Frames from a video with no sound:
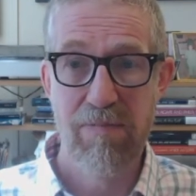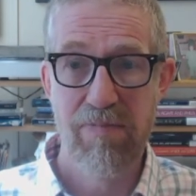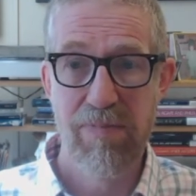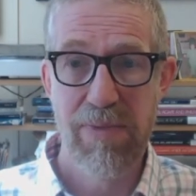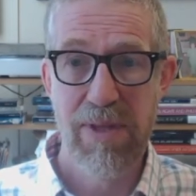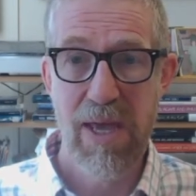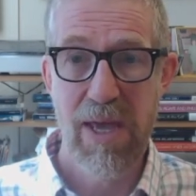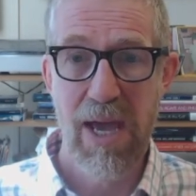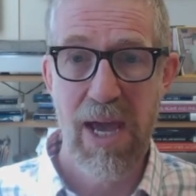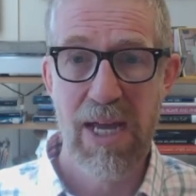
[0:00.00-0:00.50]

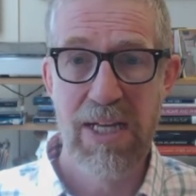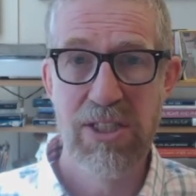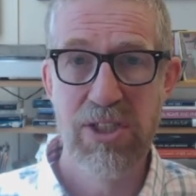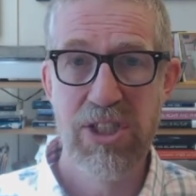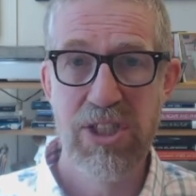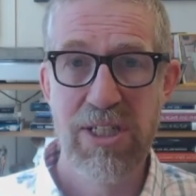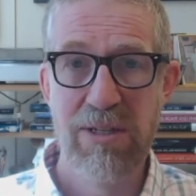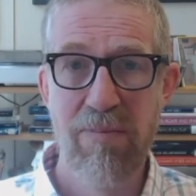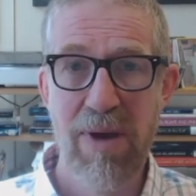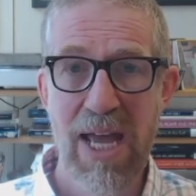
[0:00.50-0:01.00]
And she
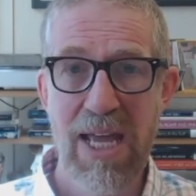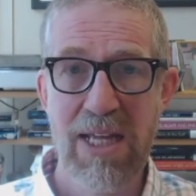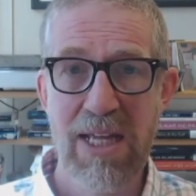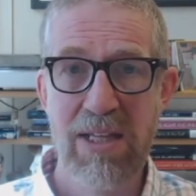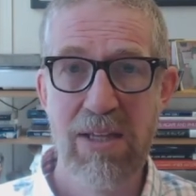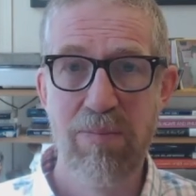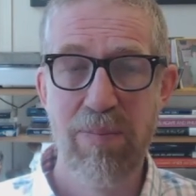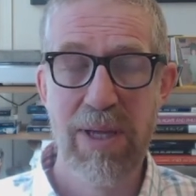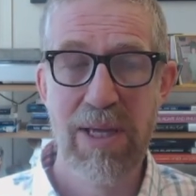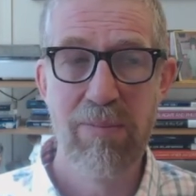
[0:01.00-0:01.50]
made the
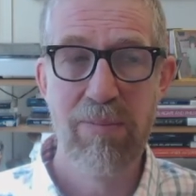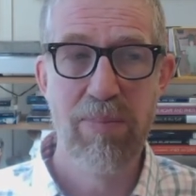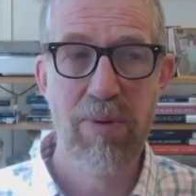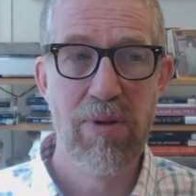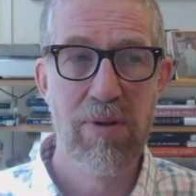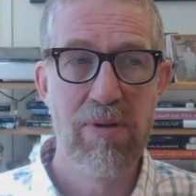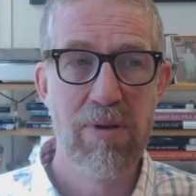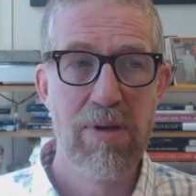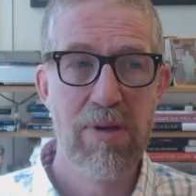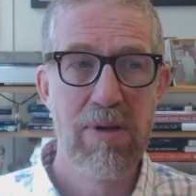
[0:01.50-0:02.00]
people
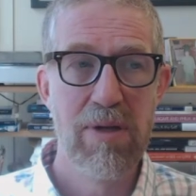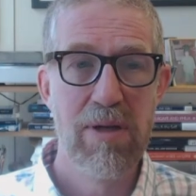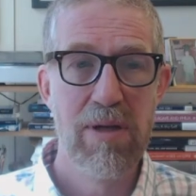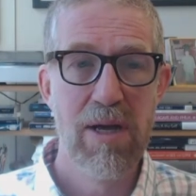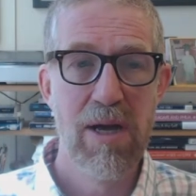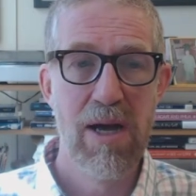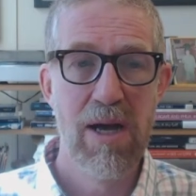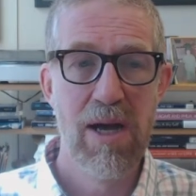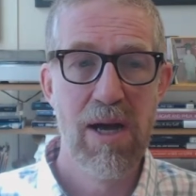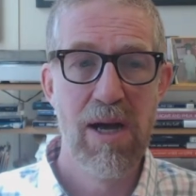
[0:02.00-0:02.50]

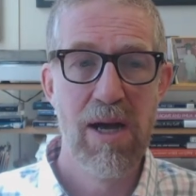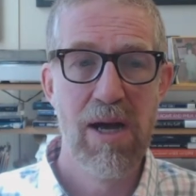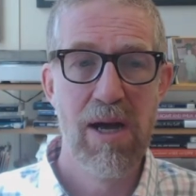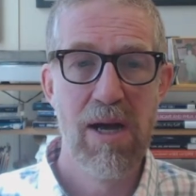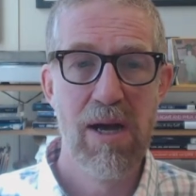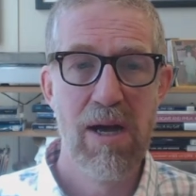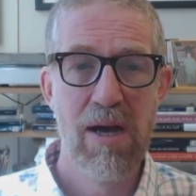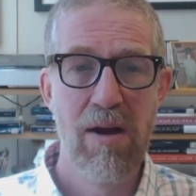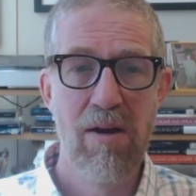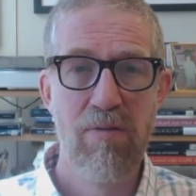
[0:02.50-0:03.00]
uh, of
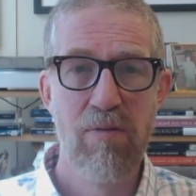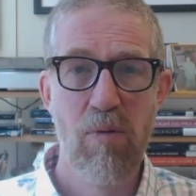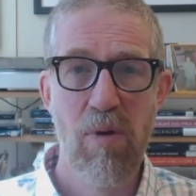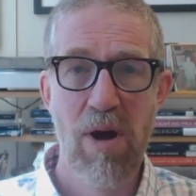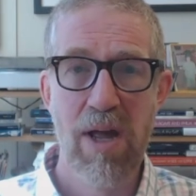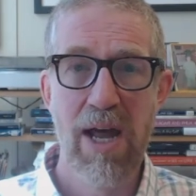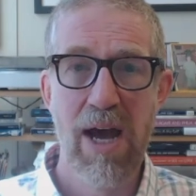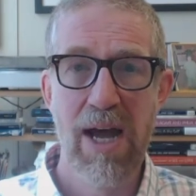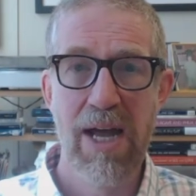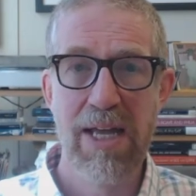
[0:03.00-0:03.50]
one eye
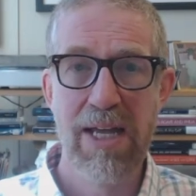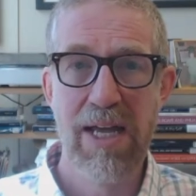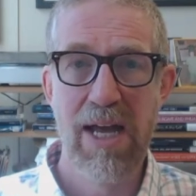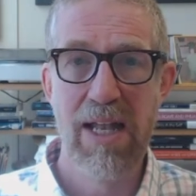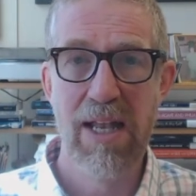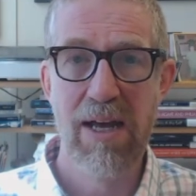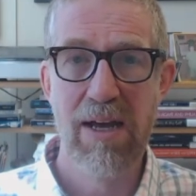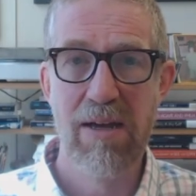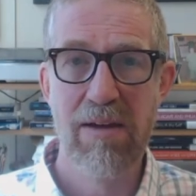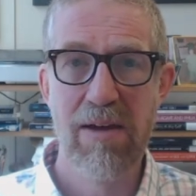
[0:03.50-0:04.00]
color,
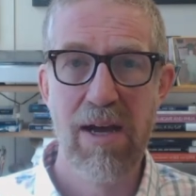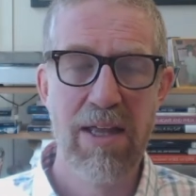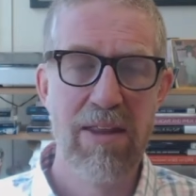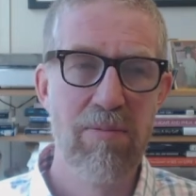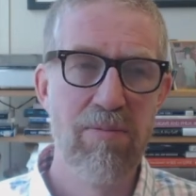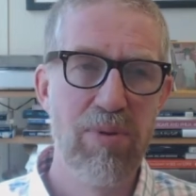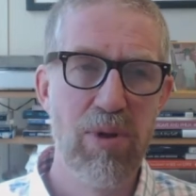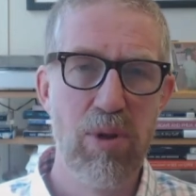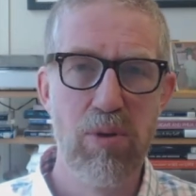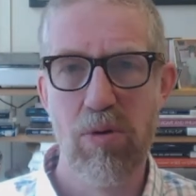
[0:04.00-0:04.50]
either blue
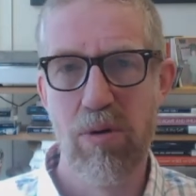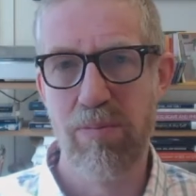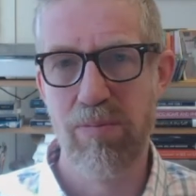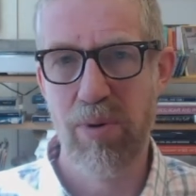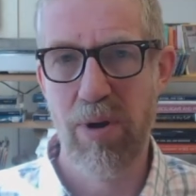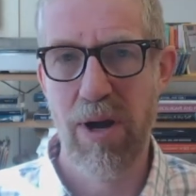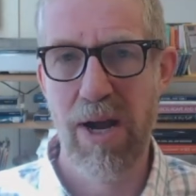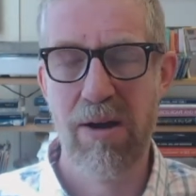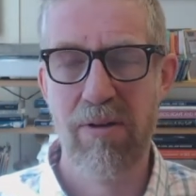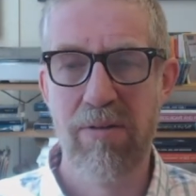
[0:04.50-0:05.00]
or
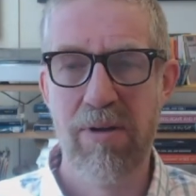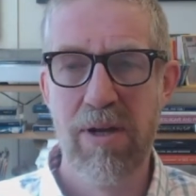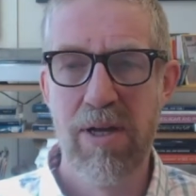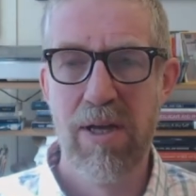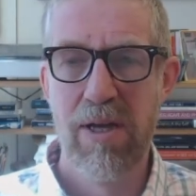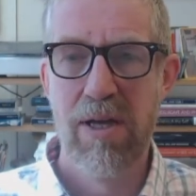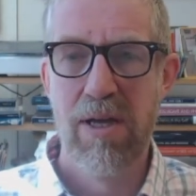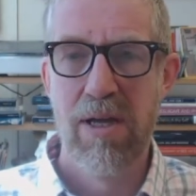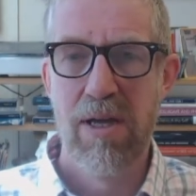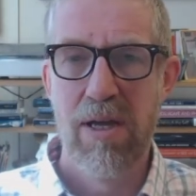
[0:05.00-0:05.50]
brown,
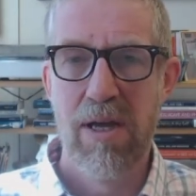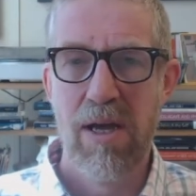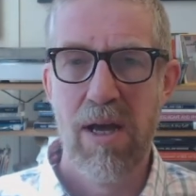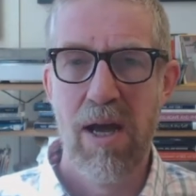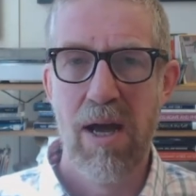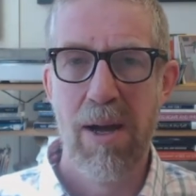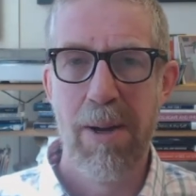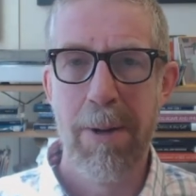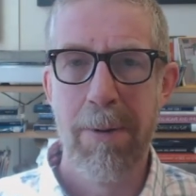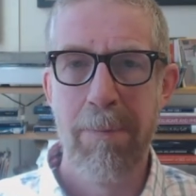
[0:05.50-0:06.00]

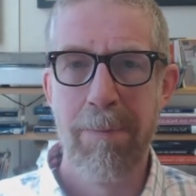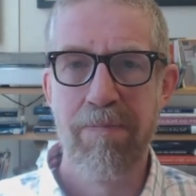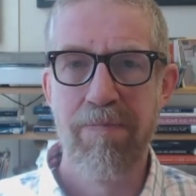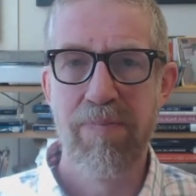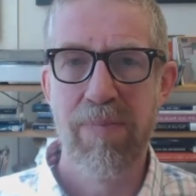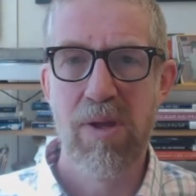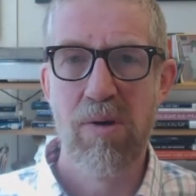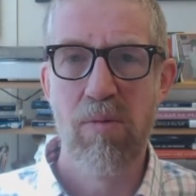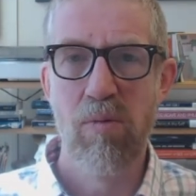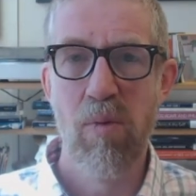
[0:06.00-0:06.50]
um,
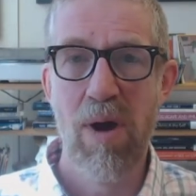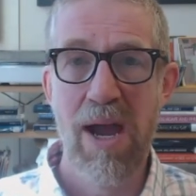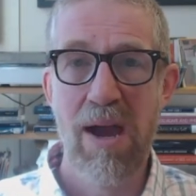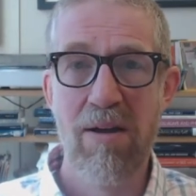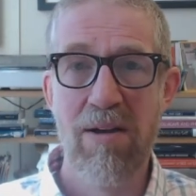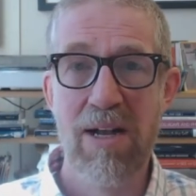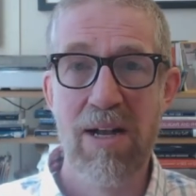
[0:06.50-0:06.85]
wear little